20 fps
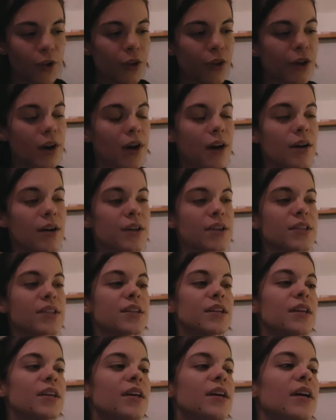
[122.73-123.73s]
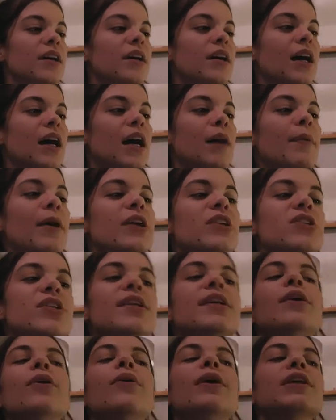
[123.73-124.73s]
the card, I'm actually
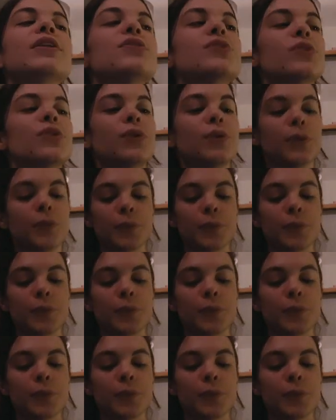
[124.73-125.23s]
going to